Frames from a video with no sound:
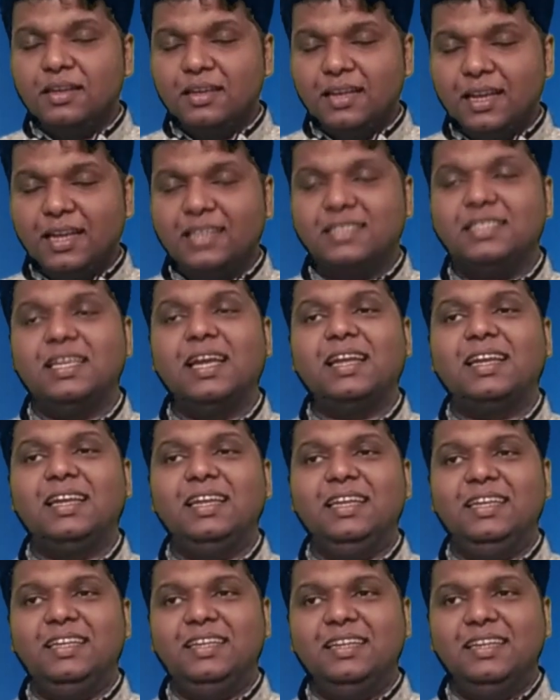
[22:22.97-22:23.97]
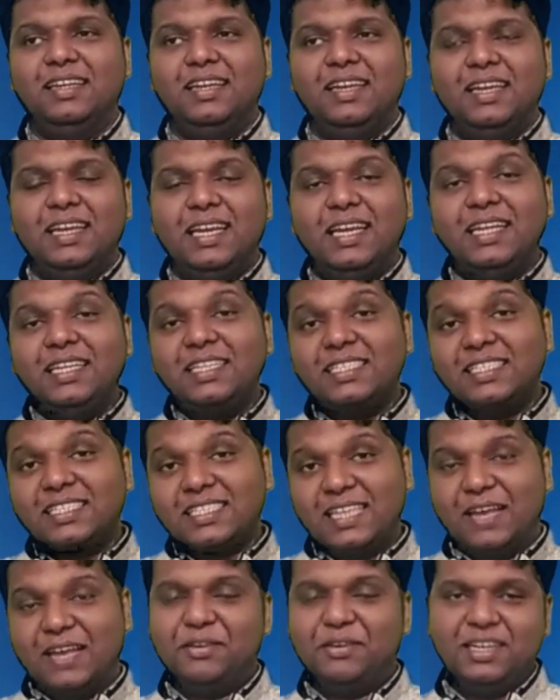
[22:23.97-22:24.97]
Exactly, it is
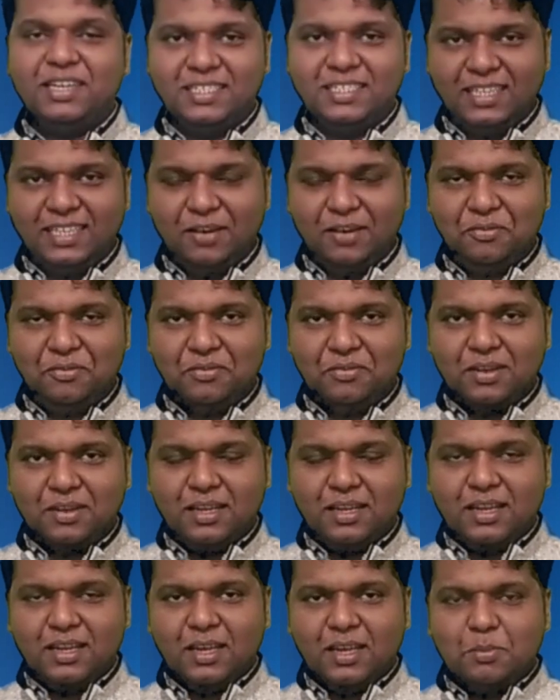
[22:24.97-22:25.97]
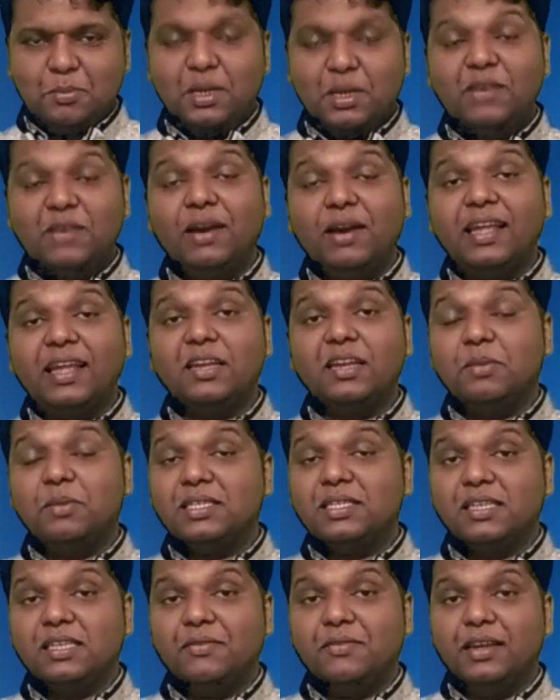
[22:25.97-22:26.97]
7 itself. By dividing it by
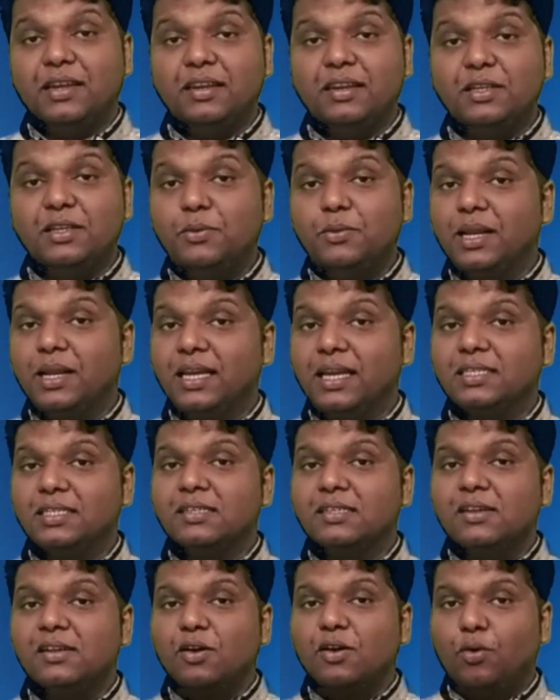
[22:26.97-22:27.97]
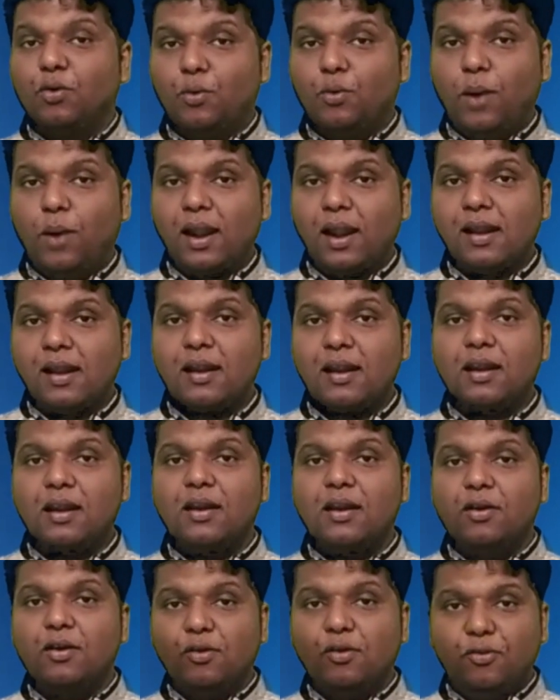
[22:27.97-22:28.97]
7, you will get
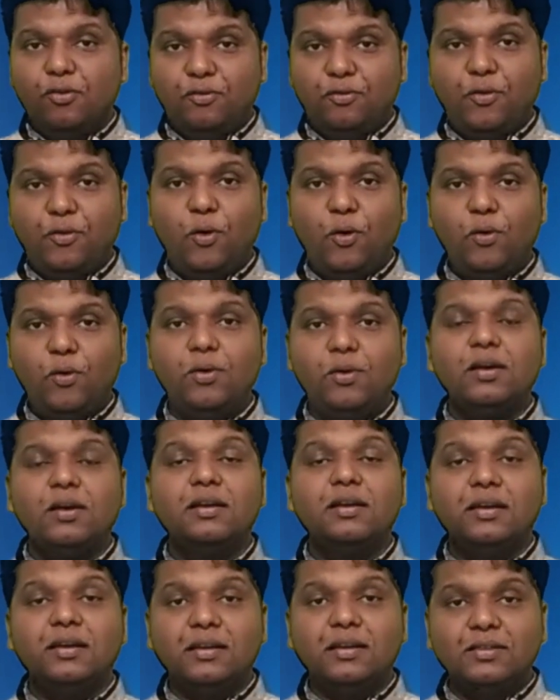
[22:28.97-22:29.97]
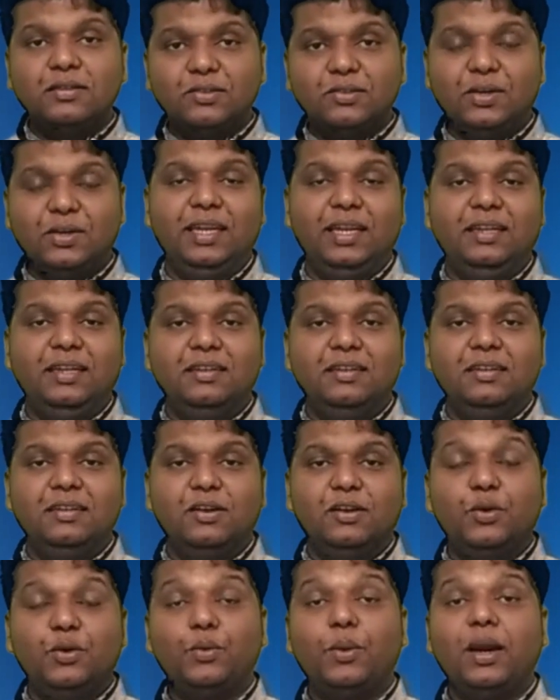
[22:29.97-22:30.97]
143,
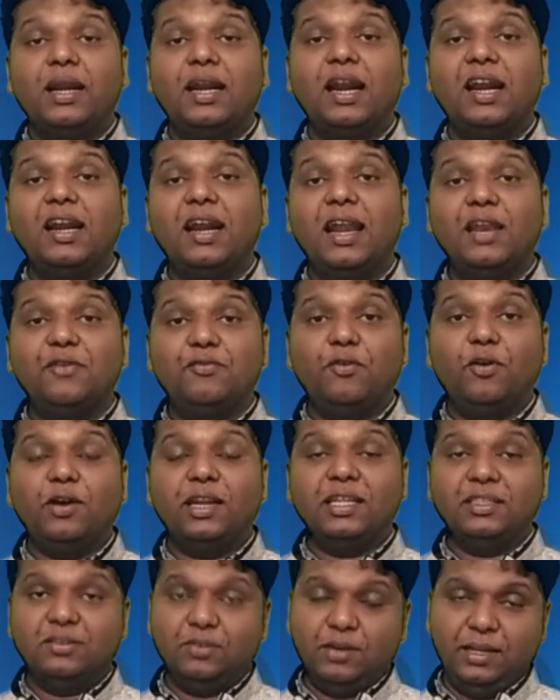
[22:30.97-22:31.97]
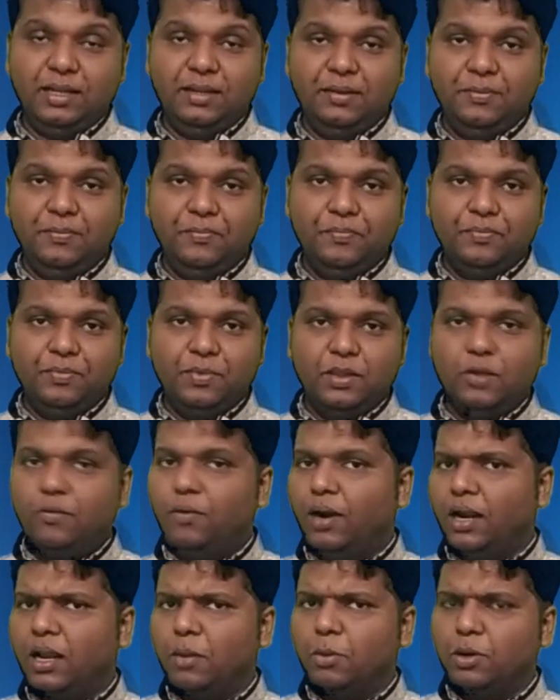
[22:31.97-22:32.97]
143.
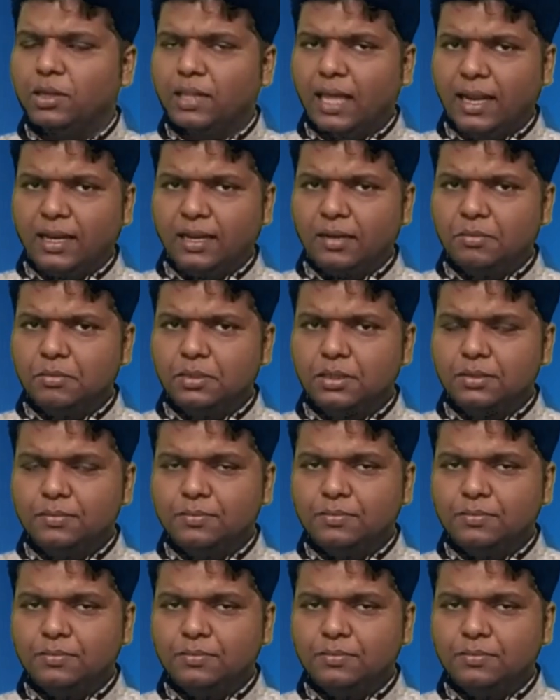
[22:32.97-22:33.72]
What about that number?